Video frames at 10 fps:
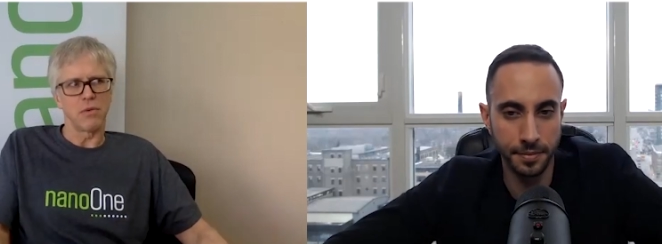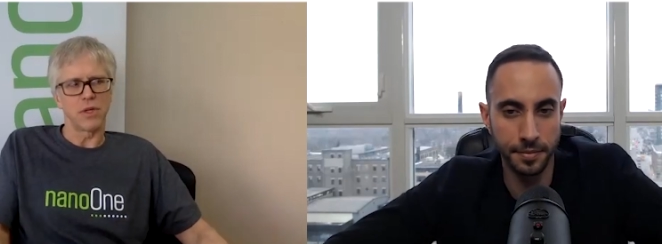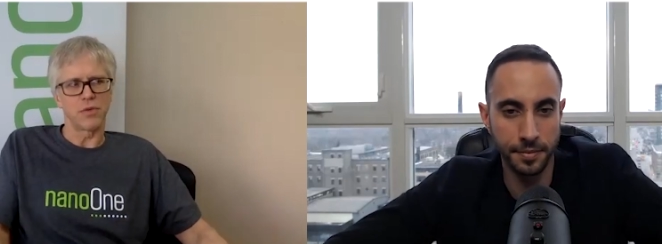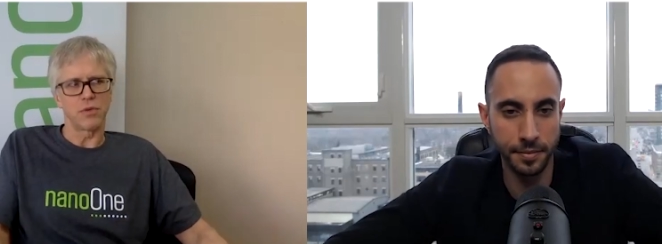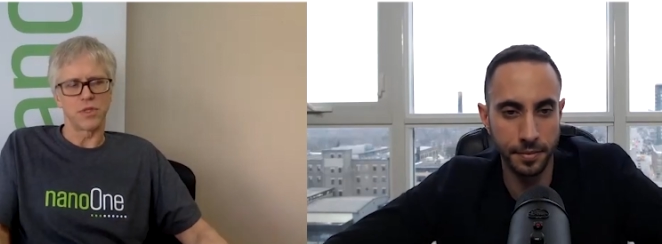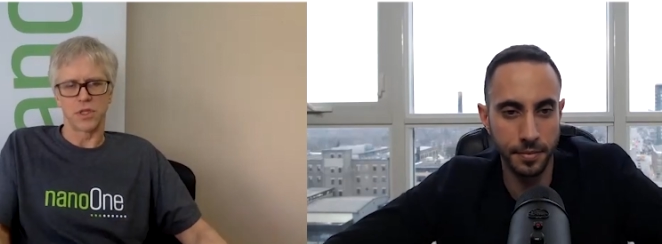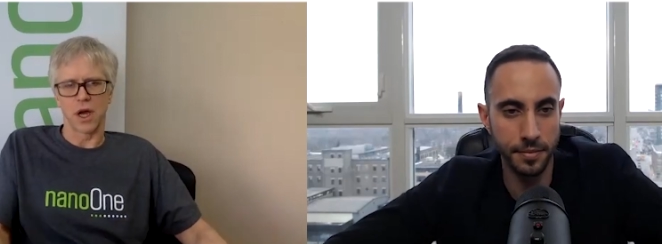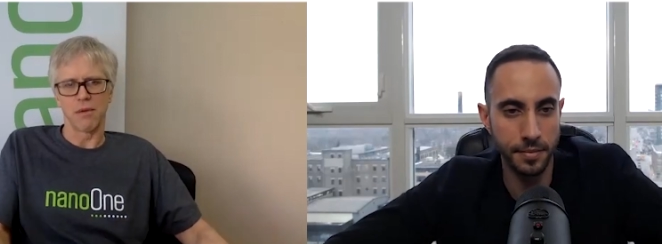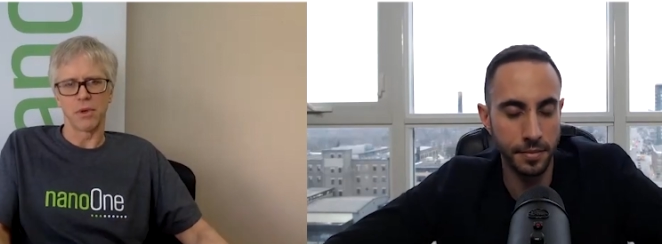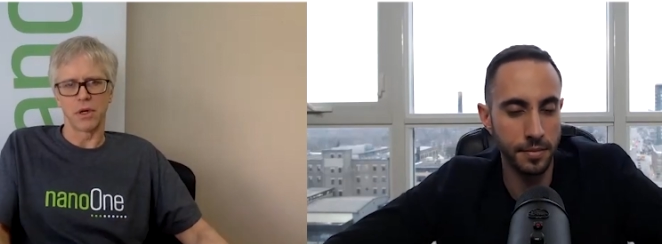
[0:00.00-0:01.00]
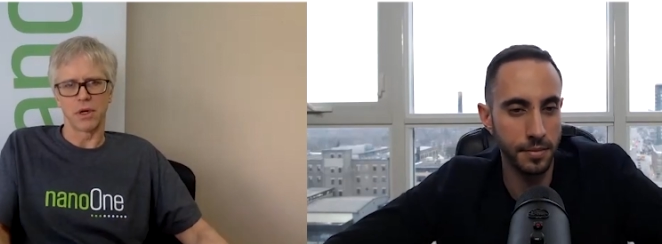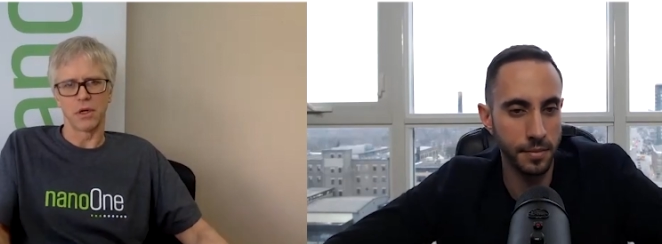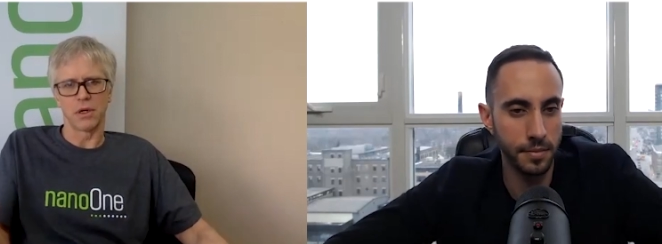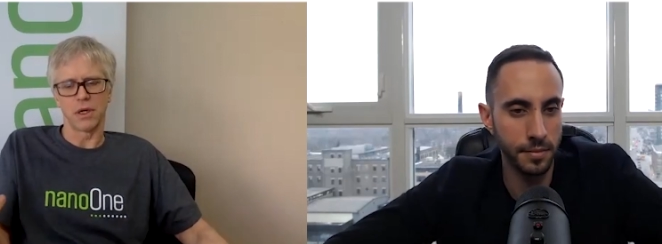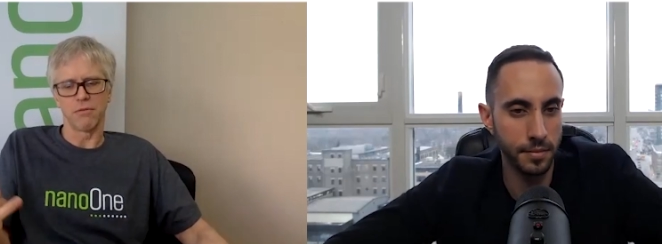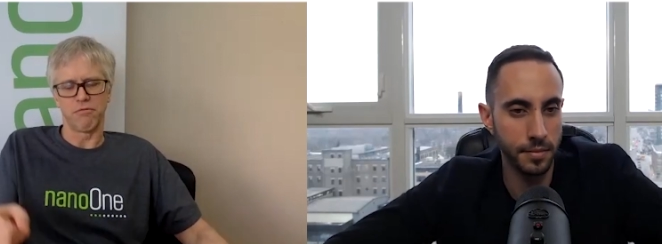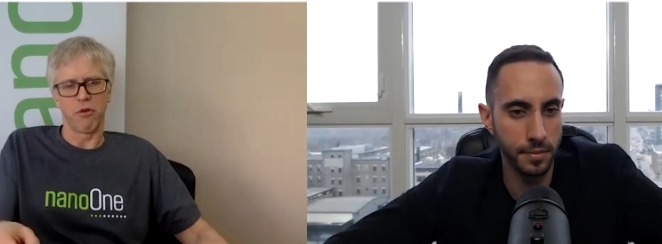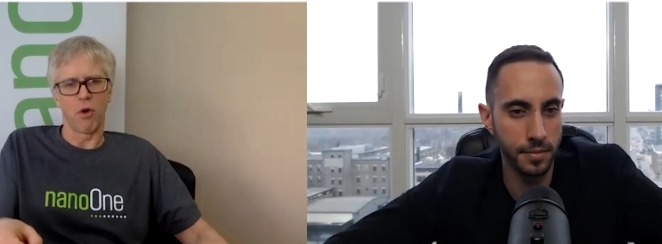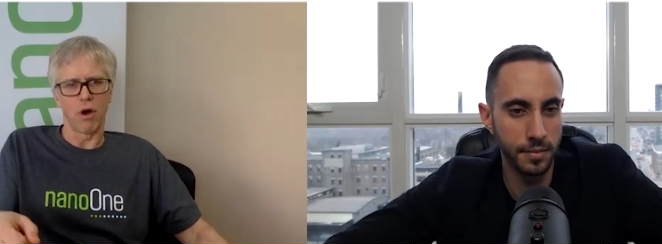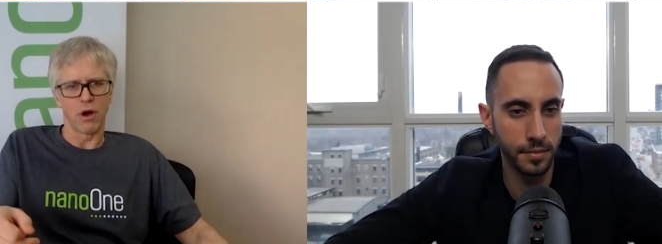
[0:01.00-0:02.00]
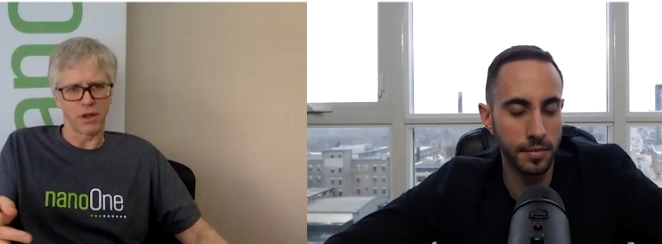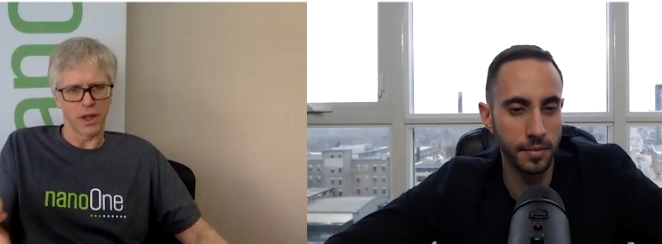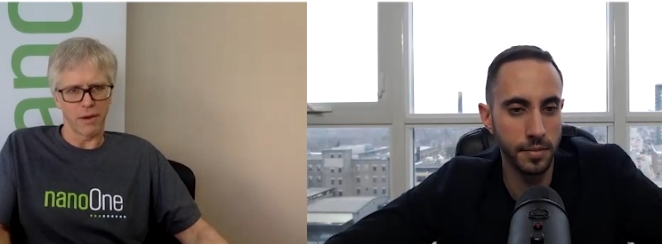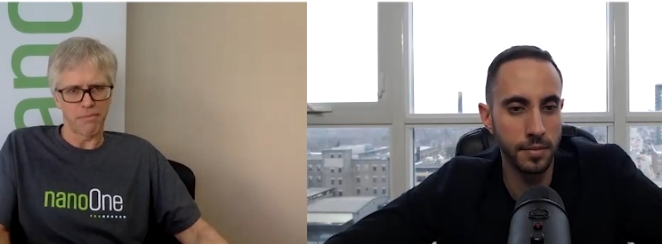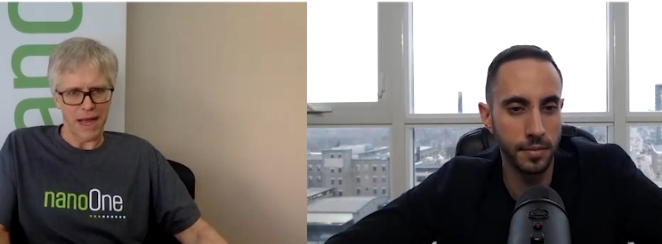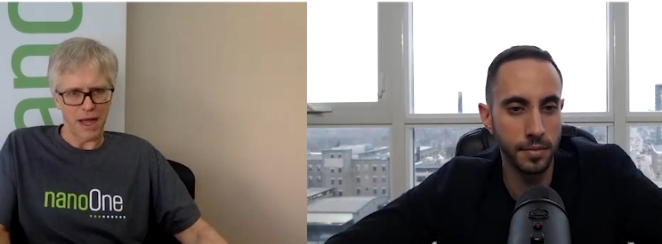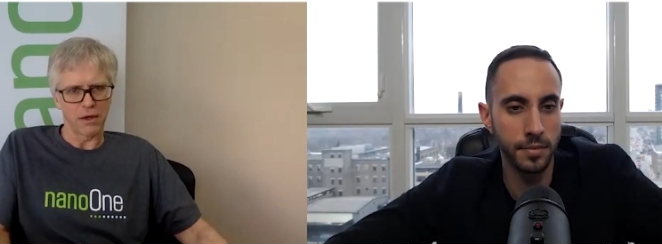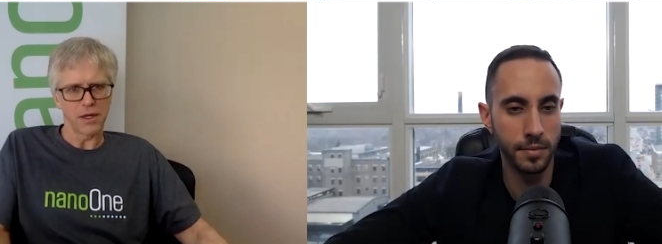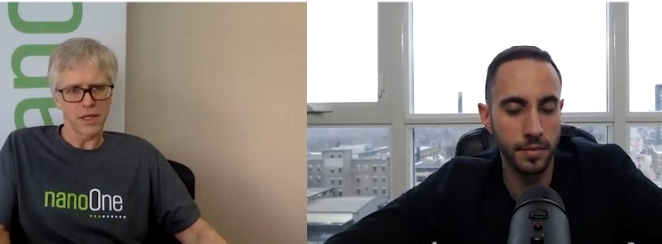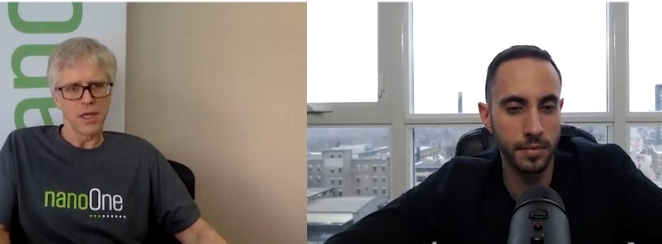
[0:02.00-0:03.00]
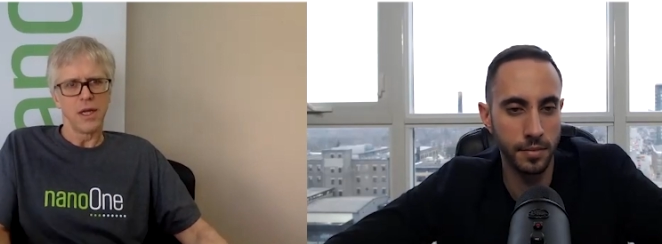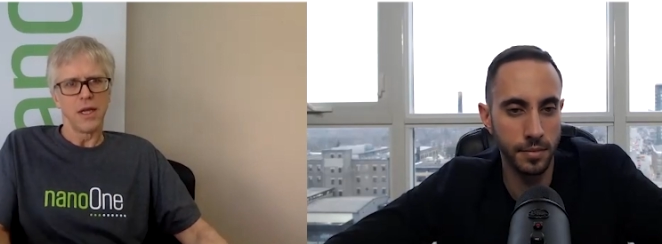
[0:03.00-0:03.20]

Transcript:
Speaker 1: which was Daimler, Ford, and Ballard,